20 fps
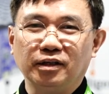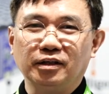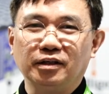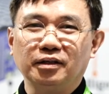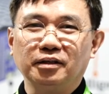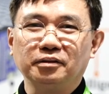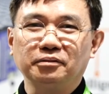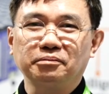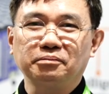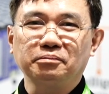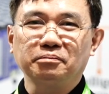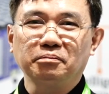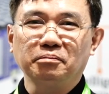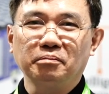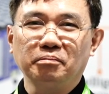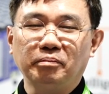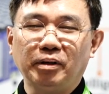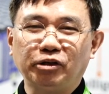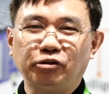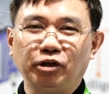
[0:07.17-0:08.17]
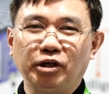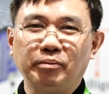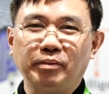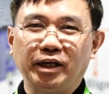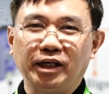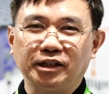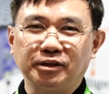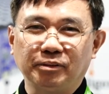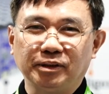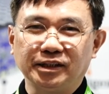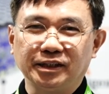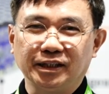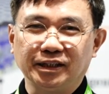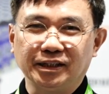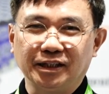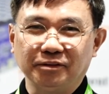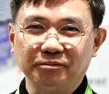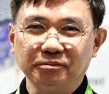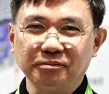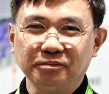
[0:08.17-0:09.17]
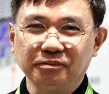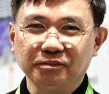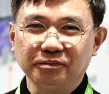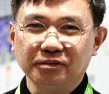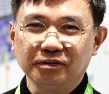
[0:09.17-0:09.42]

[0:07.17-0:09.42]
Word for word: uh, battery management system